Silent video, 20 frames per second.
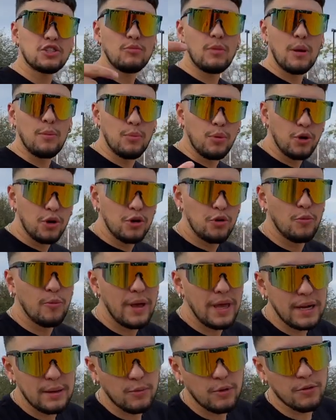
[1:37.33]
to my boy who
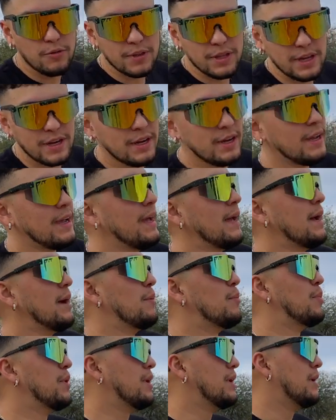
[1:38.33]
made them over there
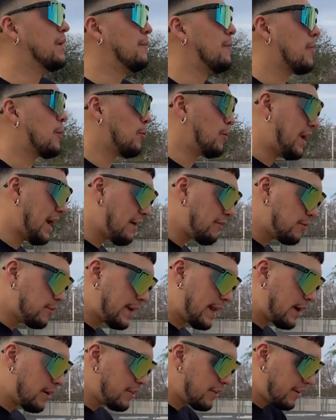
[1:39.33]
but we have them
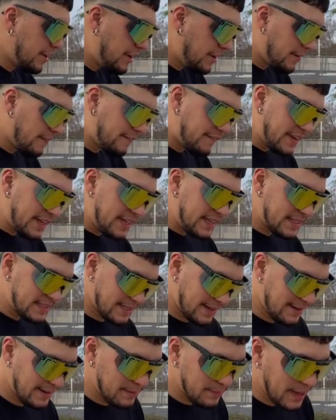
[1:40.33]
now. They're here in Phoenix.
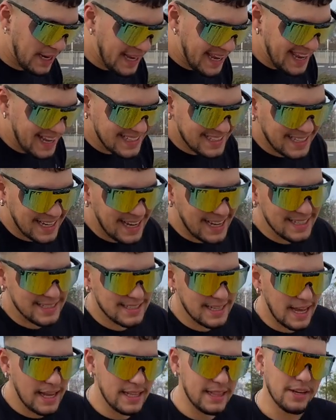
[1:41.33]
They're in my hands,
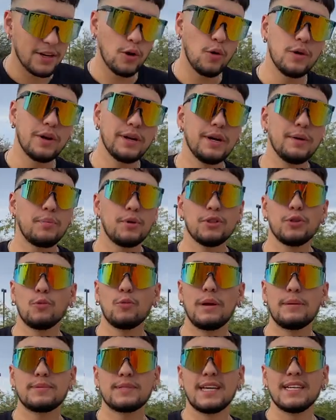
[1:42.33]
guys, and they're going up on the
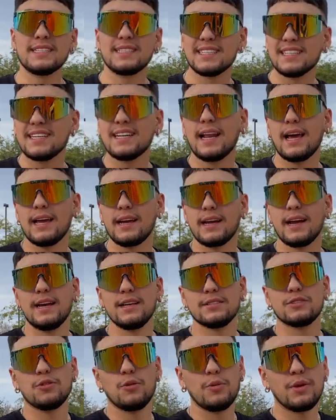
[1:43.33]
website tonight,
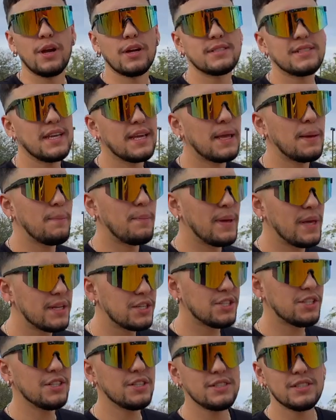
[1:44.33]
guys. So we are taking
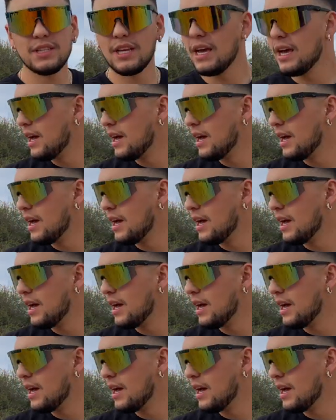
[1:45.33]
pictures.